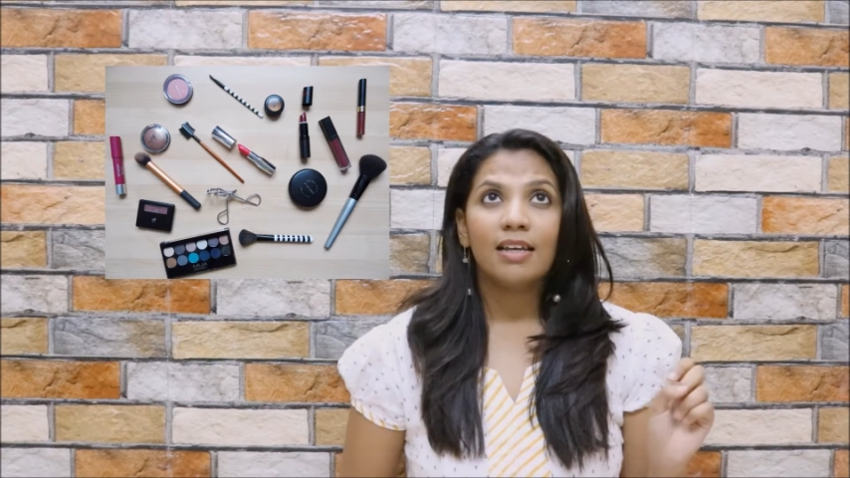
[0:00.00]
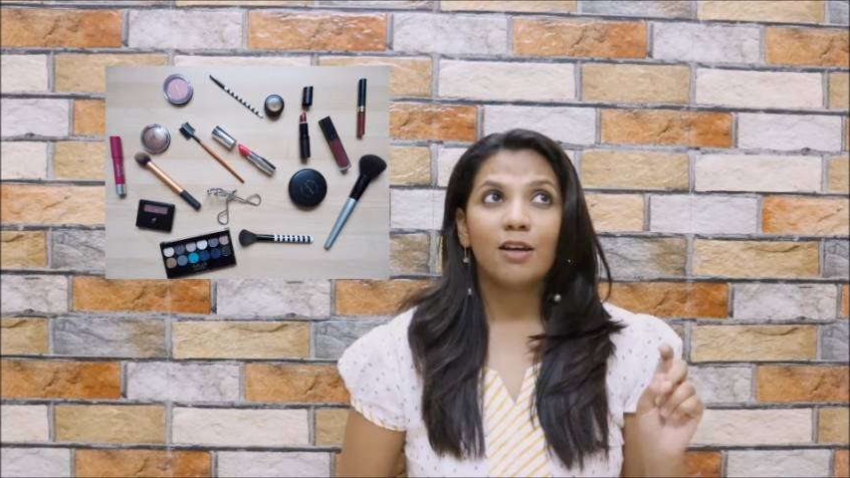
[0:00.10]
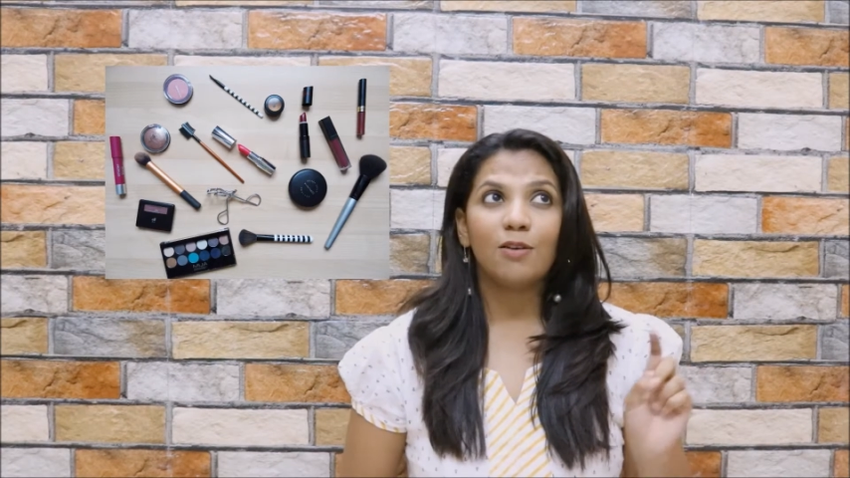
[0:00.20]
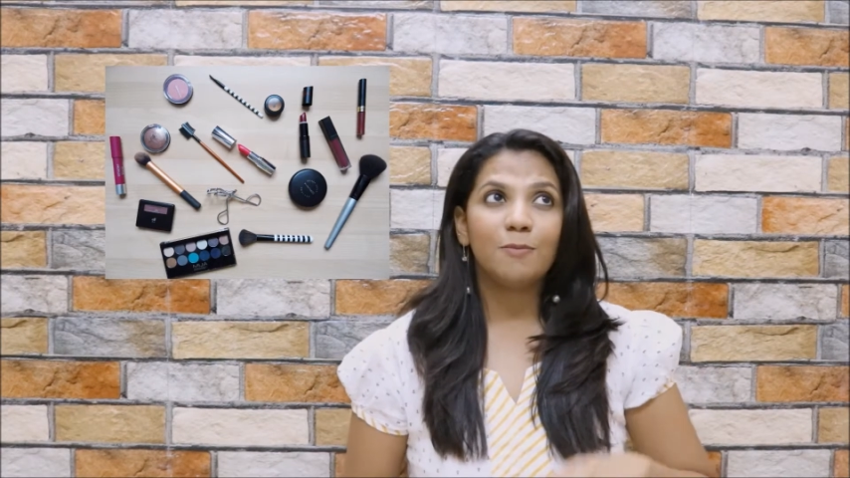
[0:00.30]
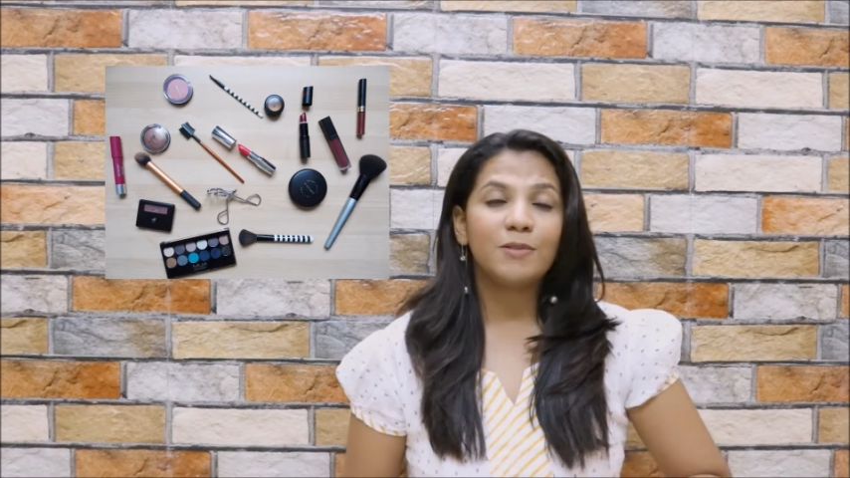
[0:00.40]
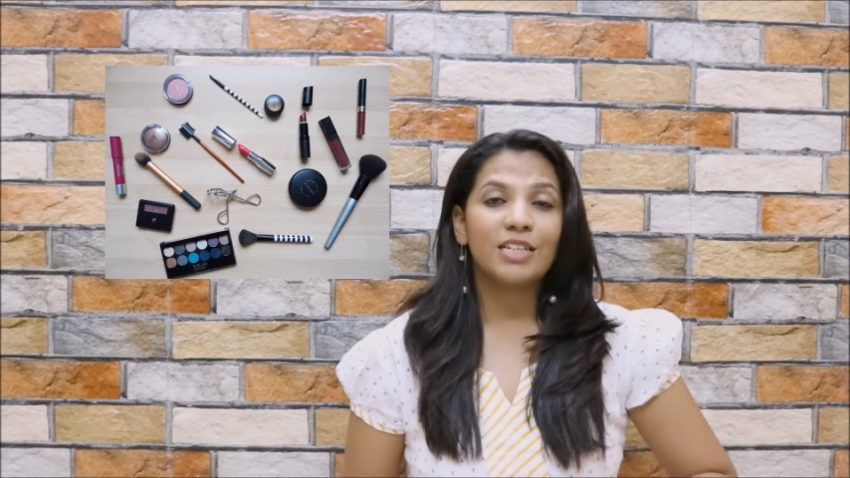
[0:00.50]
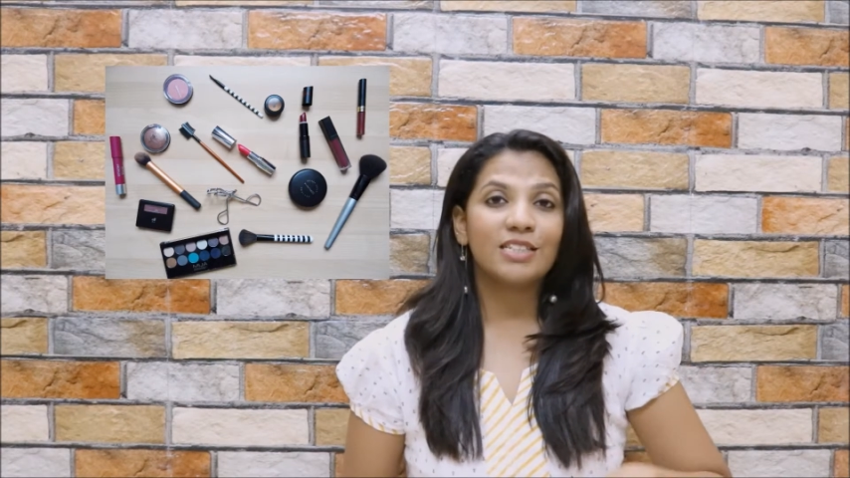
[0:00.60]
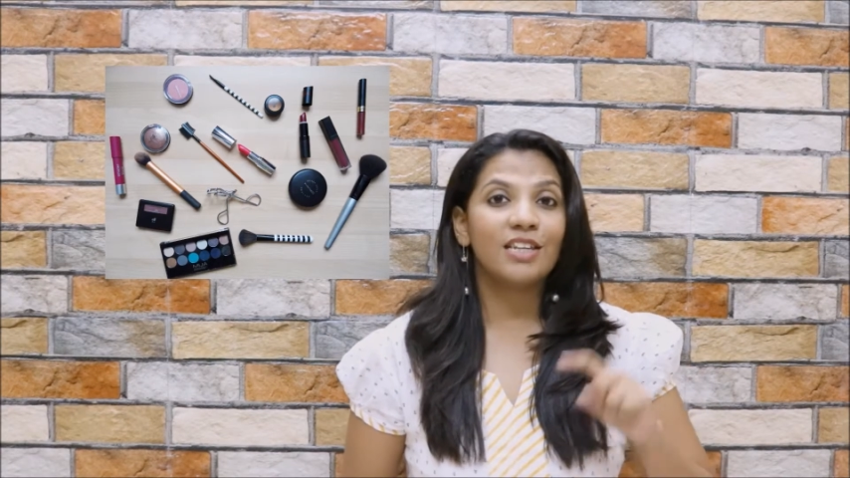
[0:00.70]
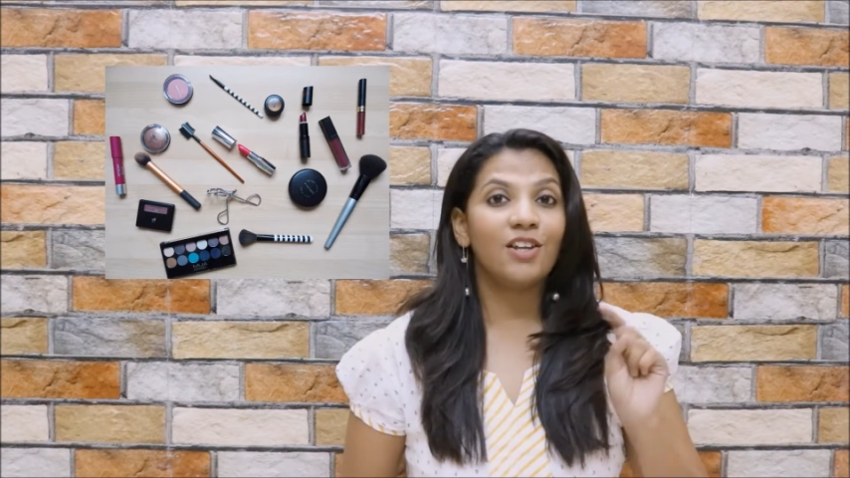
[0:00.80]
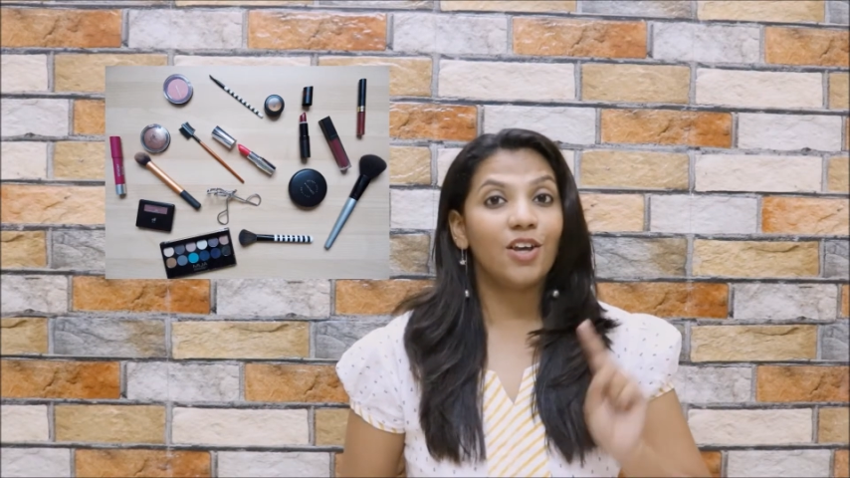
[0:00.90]
now
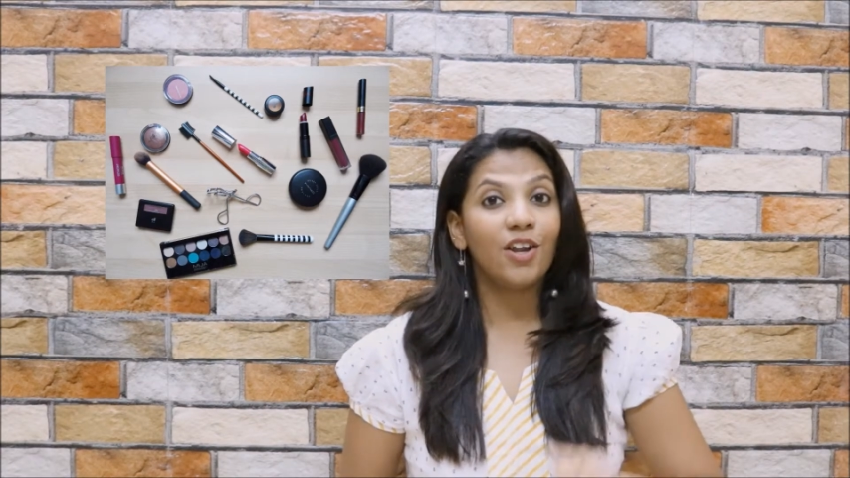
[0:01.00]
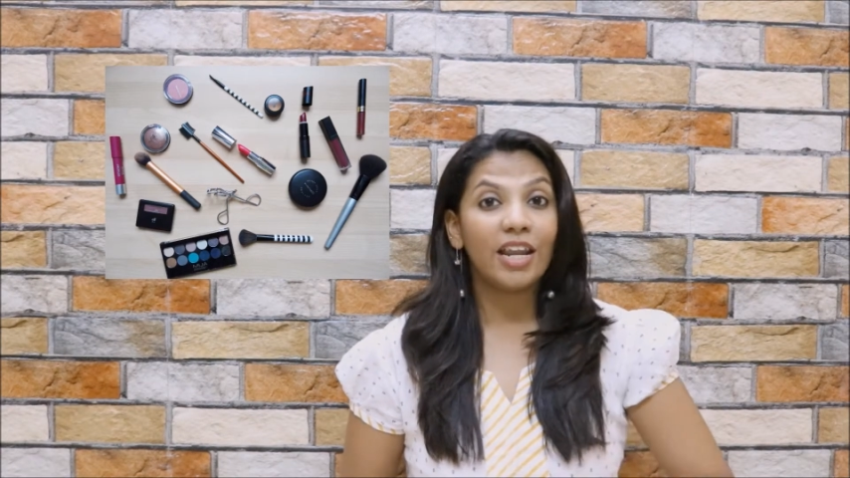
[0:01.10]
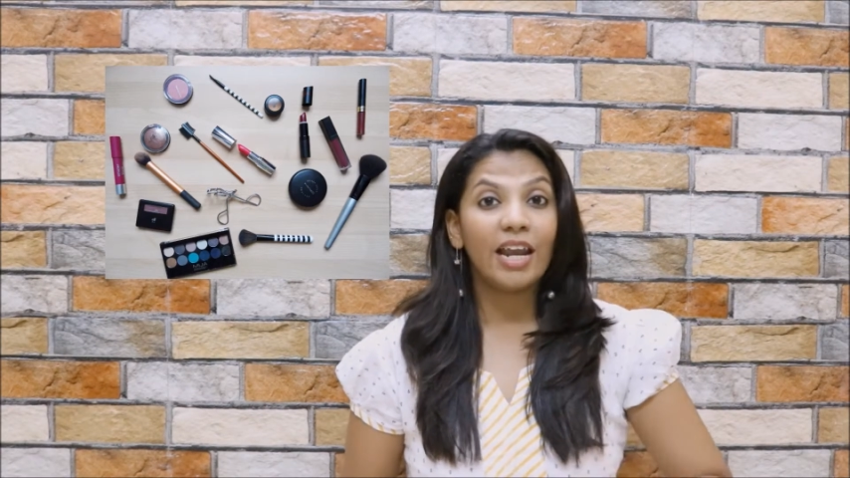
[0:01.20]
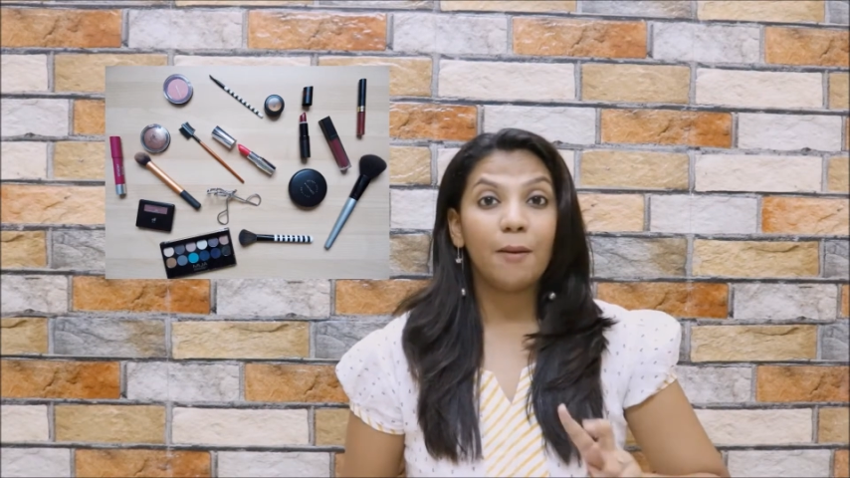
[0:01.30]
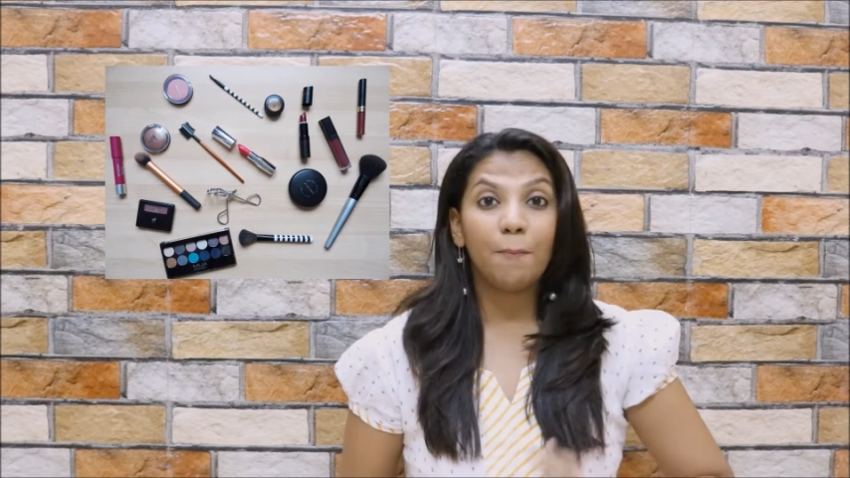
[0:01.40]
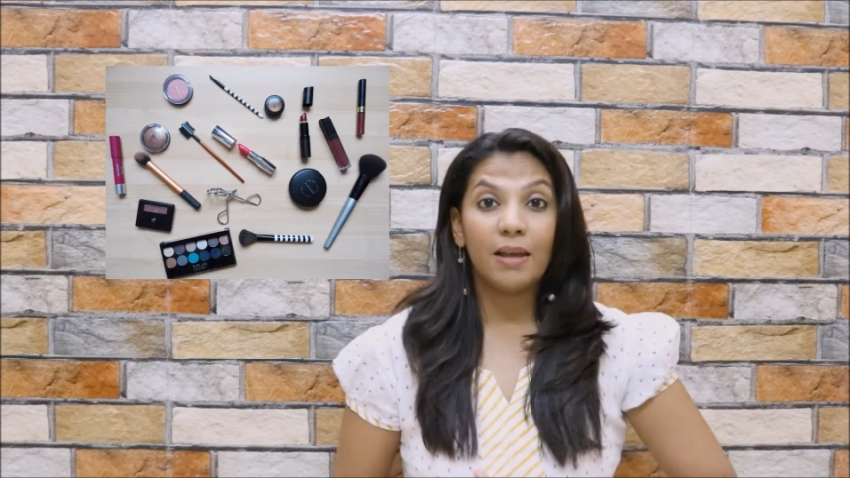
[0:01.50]
lipsticks in red,